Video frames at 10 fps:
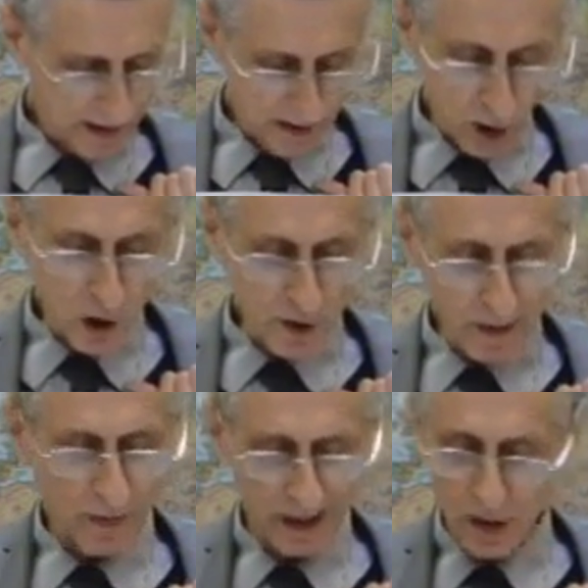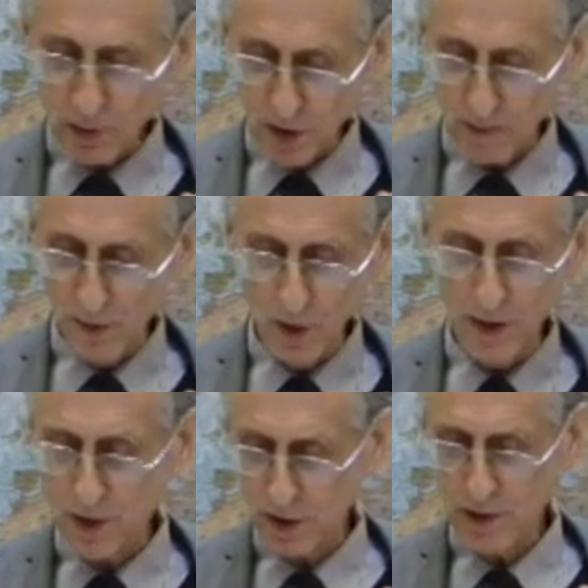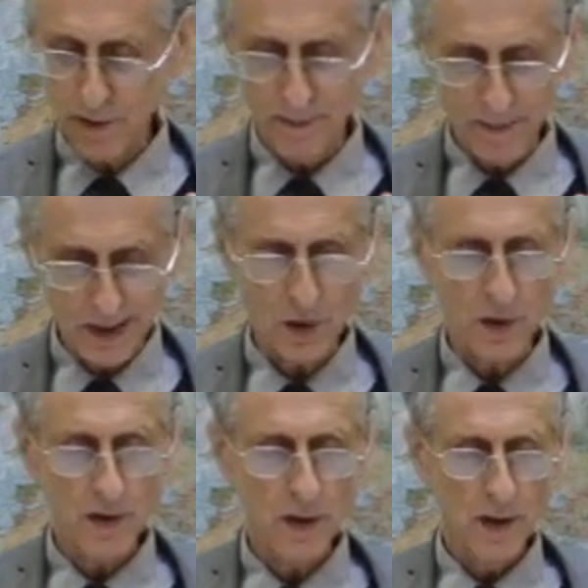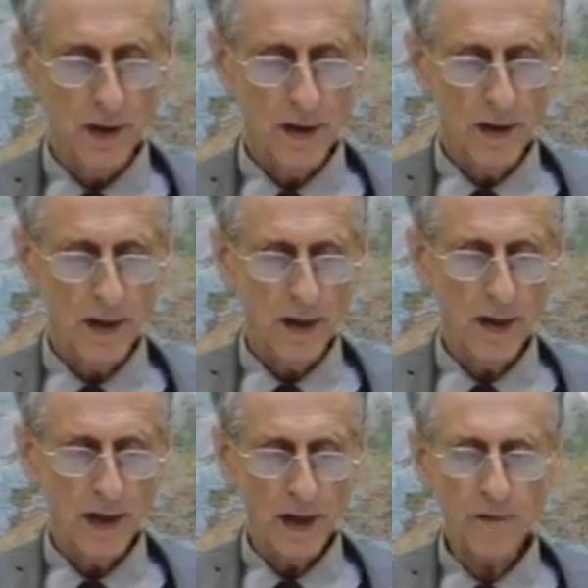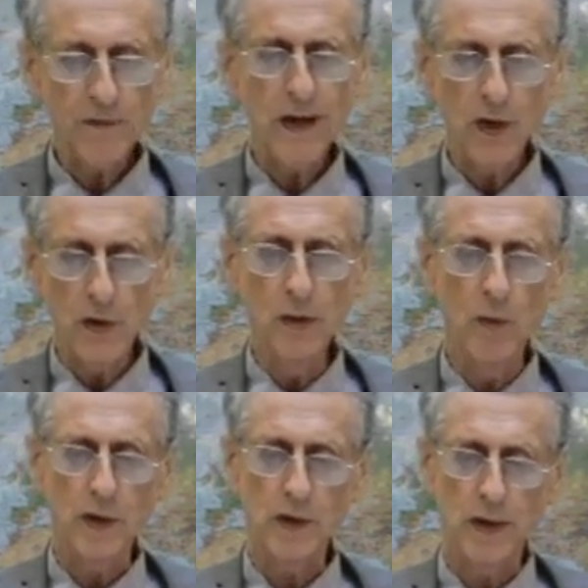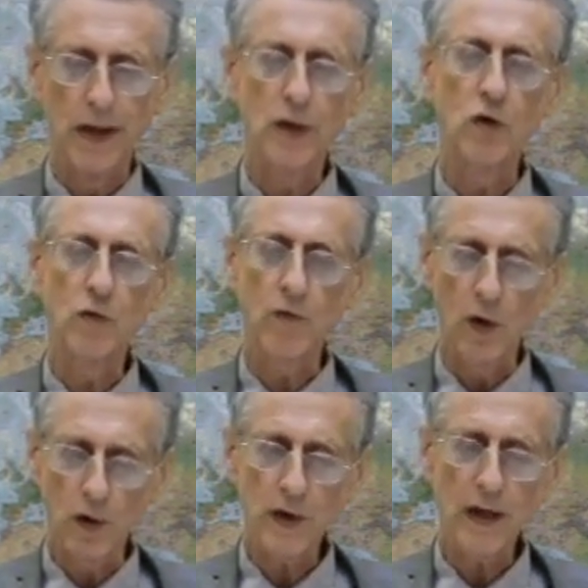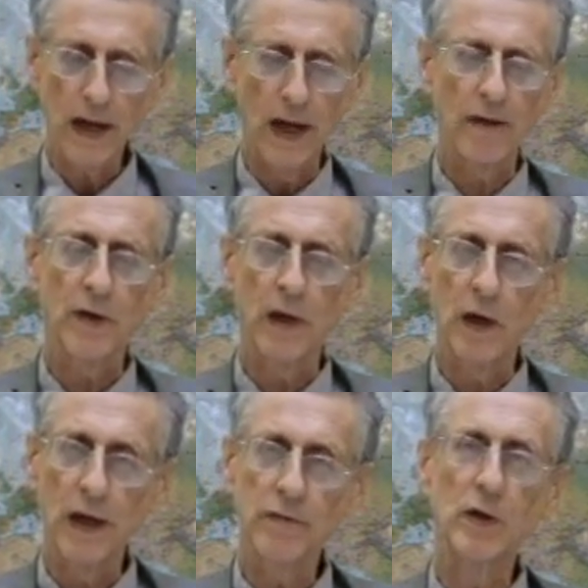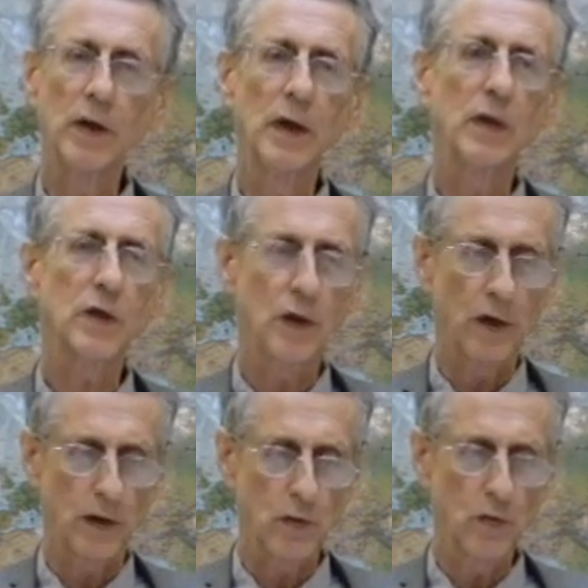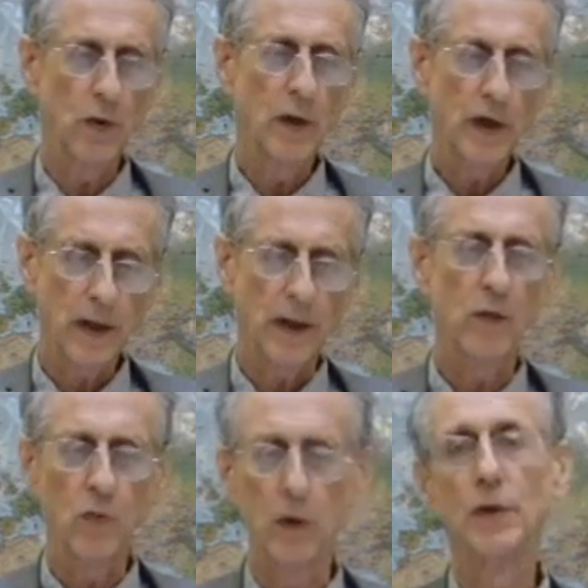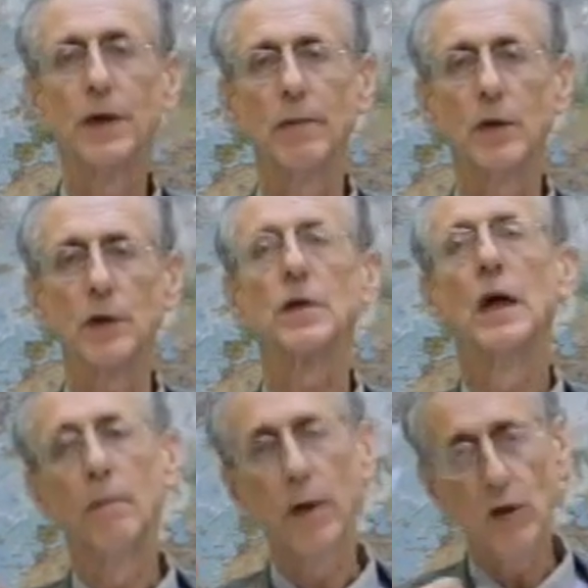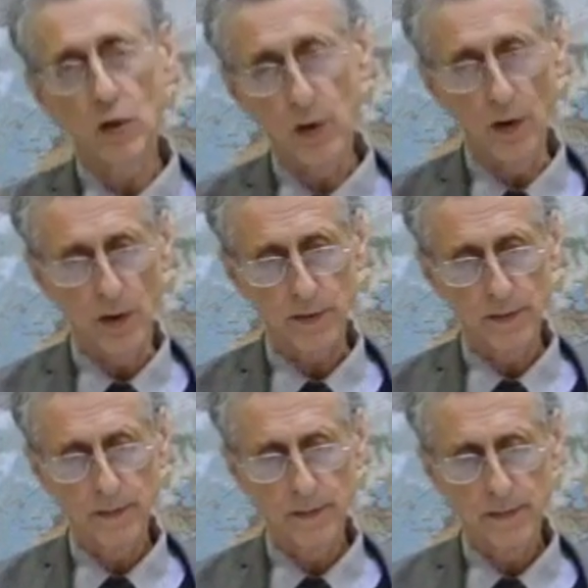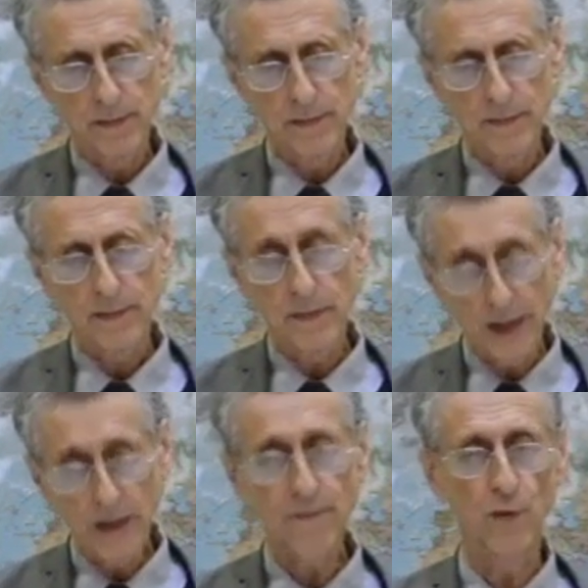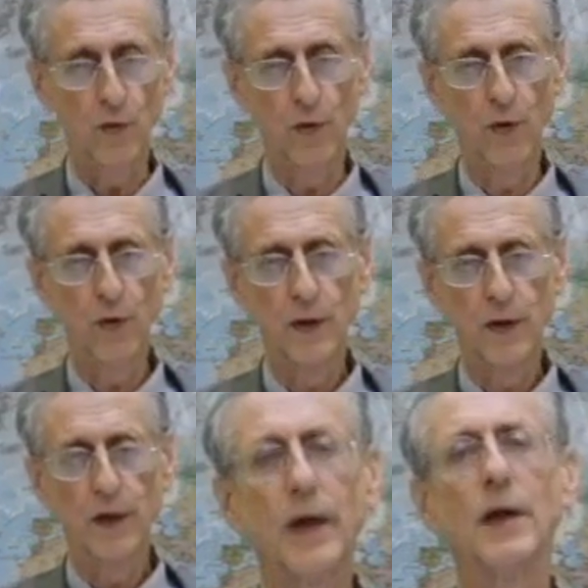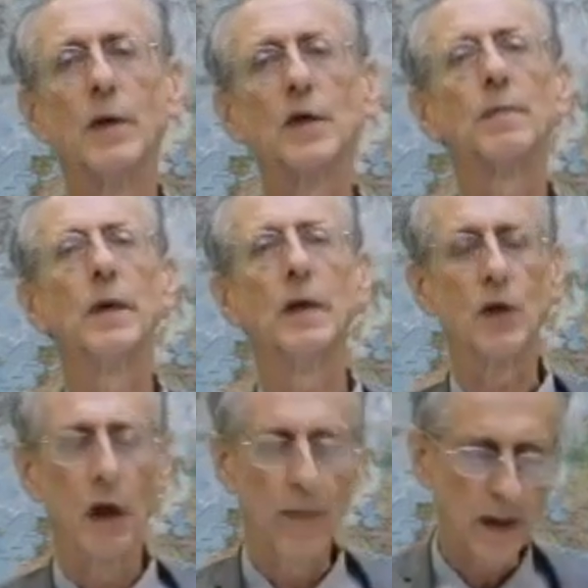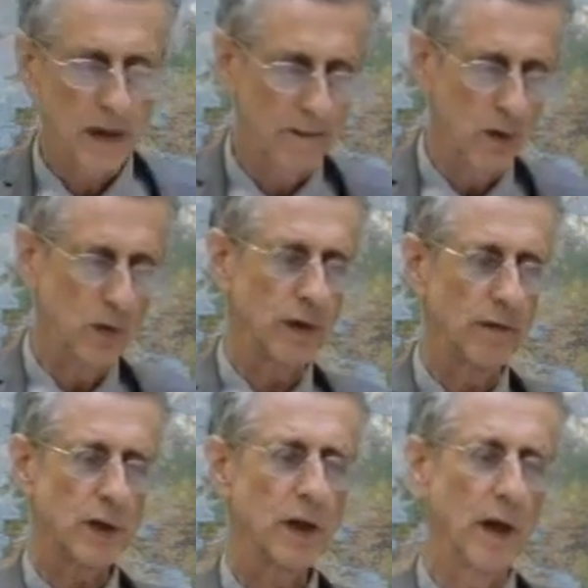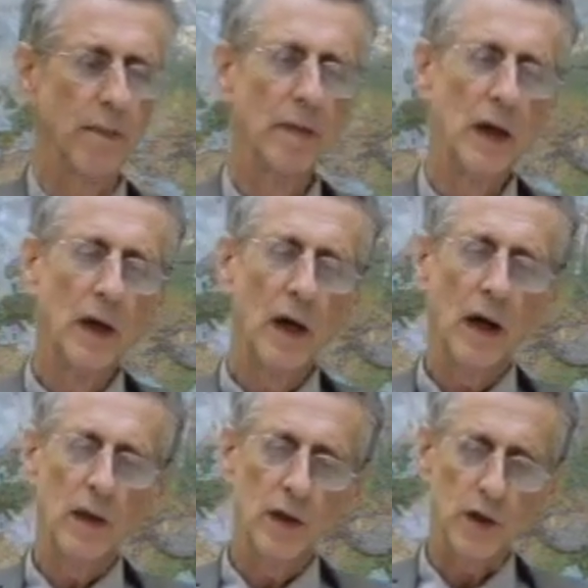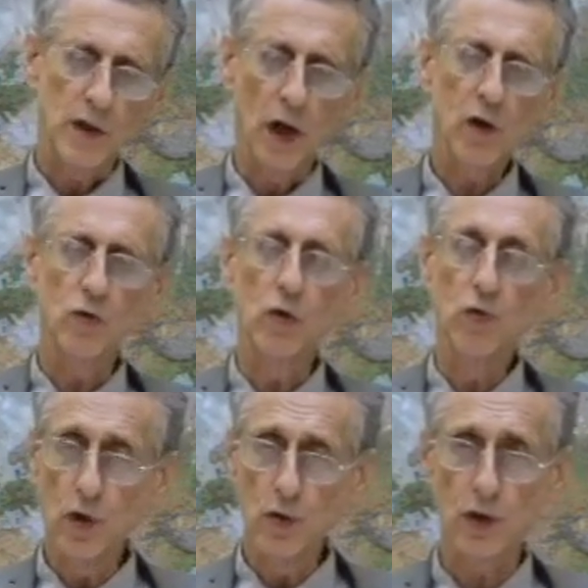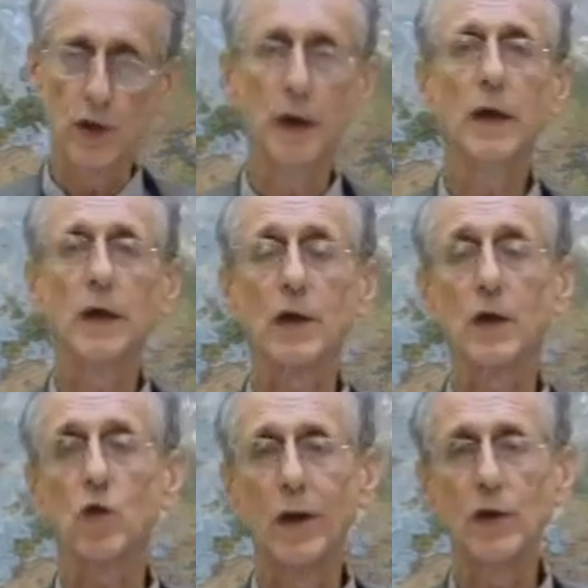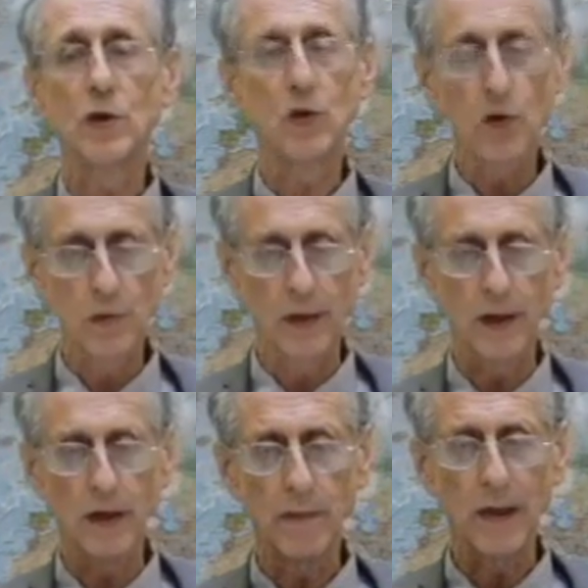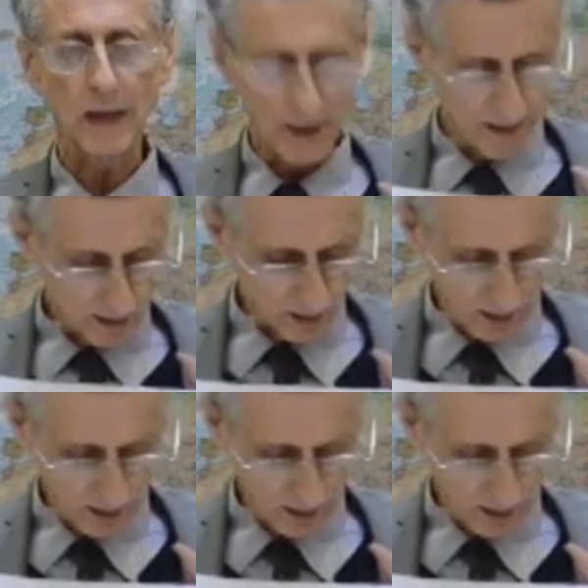the cosmic rays, which are monitored and measured, if they're doing what he says, you've got to have an 11-year cycle in world temperatures. But you do not. Therefore, it must be a direct influence of the sun. The cycle you do see is a 22-year magnetic